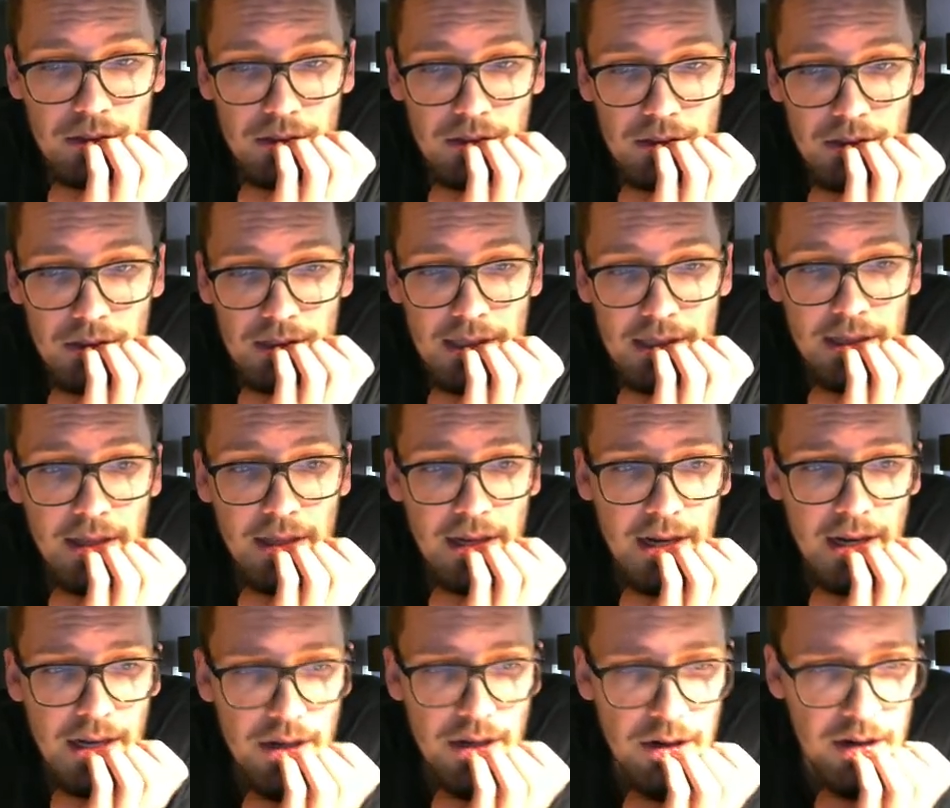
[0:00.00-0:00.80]
and the
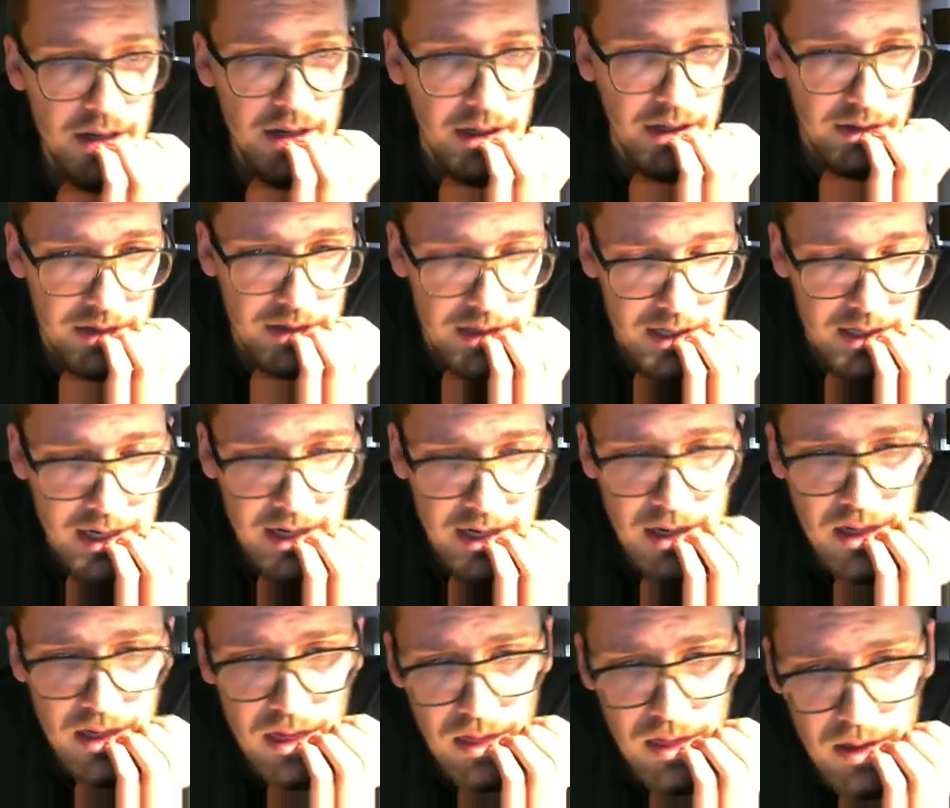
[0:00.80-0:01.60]
high earnings,
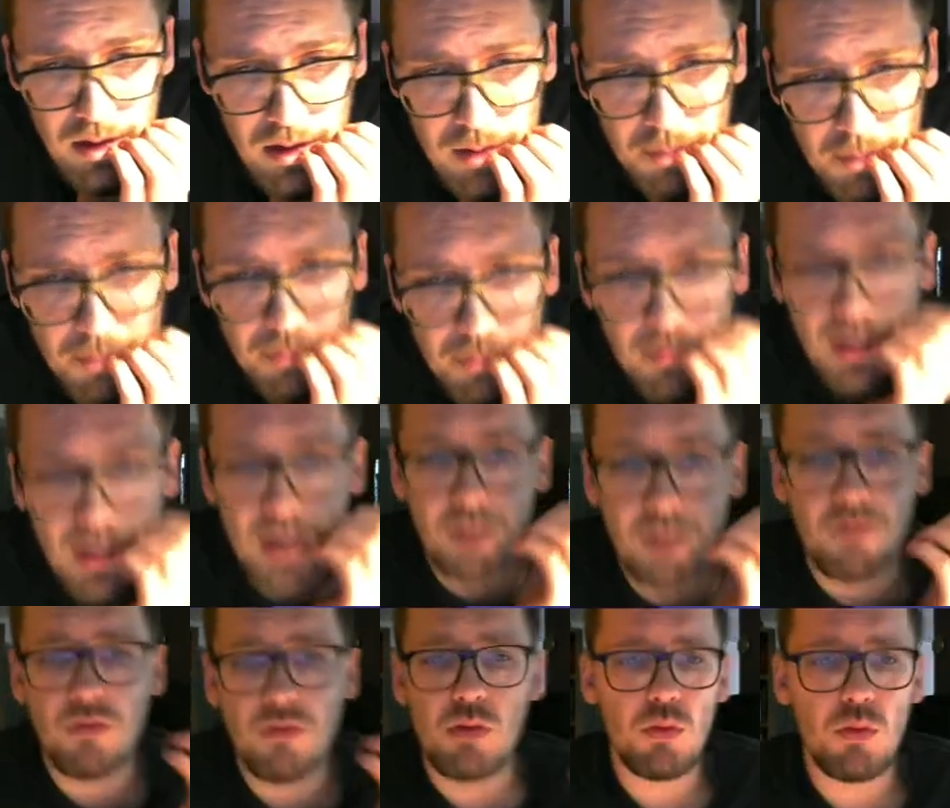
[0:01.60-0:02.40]
and
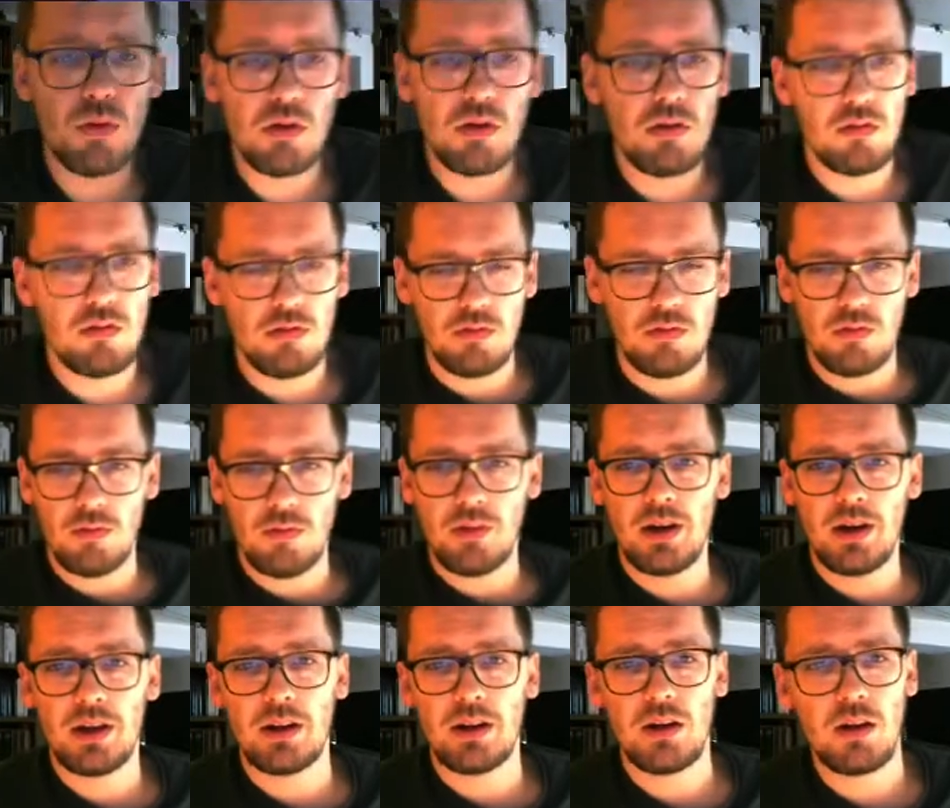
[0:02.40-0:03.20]
everyone.
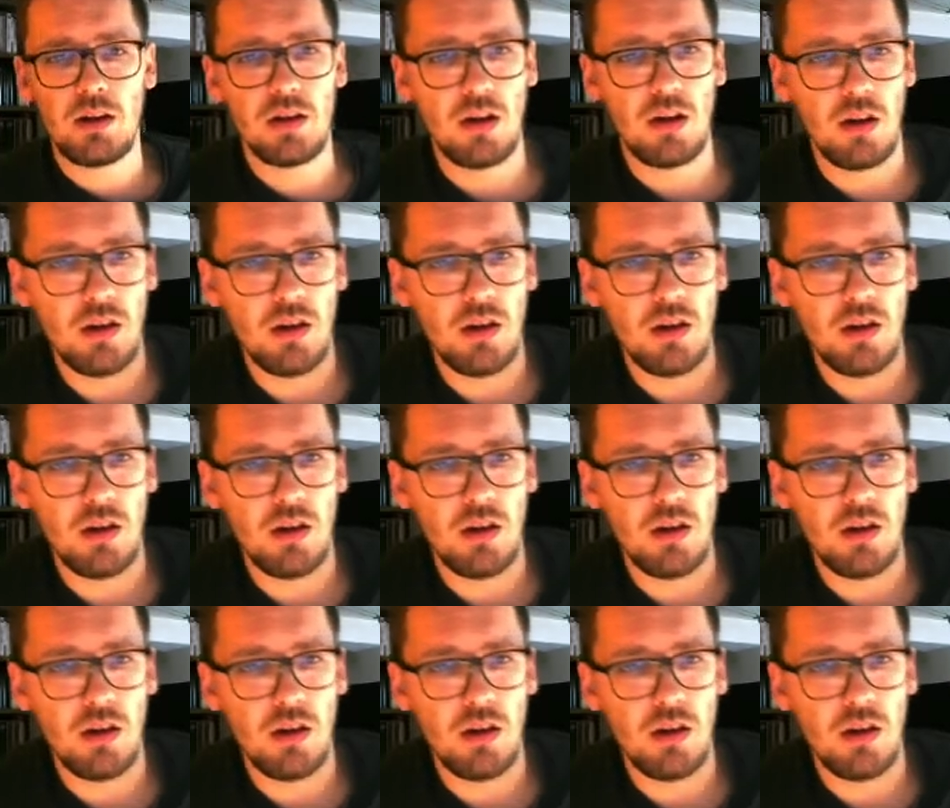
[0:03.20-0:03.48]
Oh my God.